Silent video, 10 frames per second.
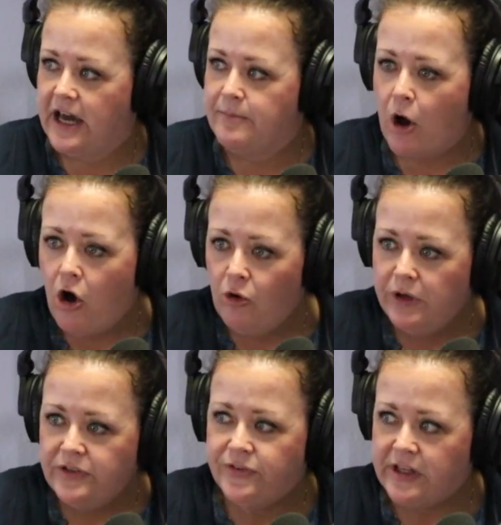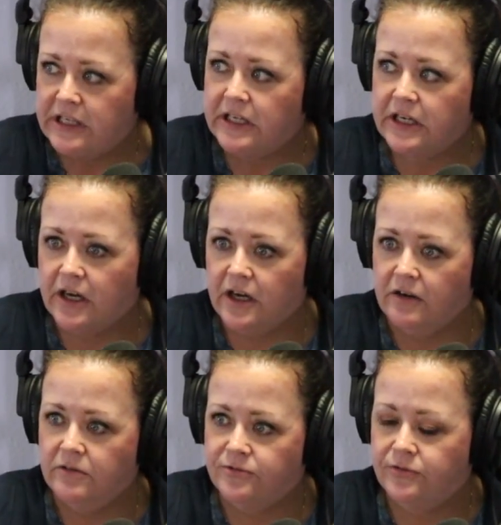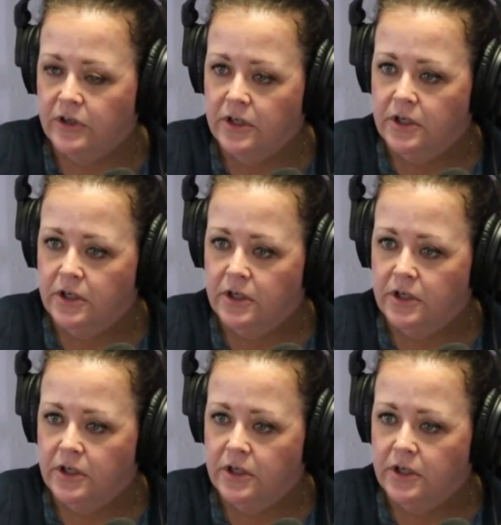I'm always thinking of